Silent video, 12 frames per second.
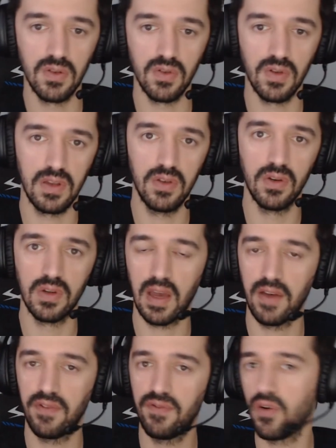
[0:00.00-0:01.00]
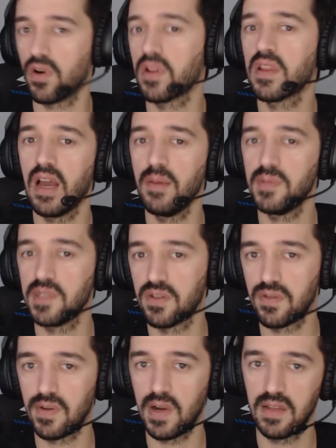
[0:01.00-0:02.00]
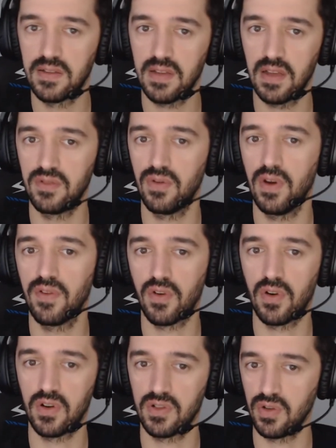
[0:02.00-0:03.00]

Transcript: you'll have 4 times as threads as you have cores.